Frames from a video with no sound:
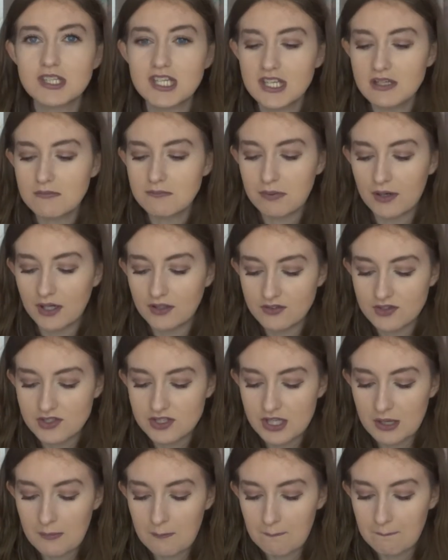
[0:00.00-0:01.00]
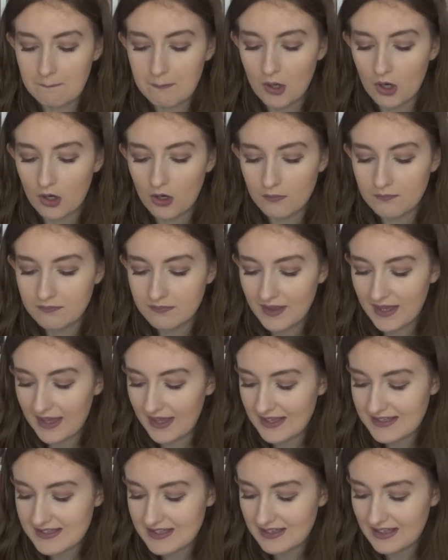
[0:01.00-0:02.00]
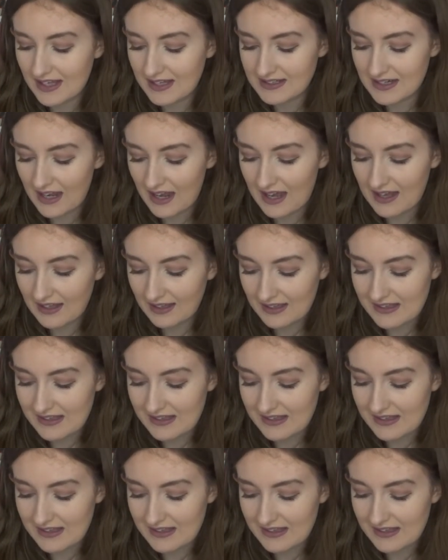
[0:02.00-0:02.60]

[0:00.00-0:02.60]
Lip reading: deep bronzer, but it isn't that dark.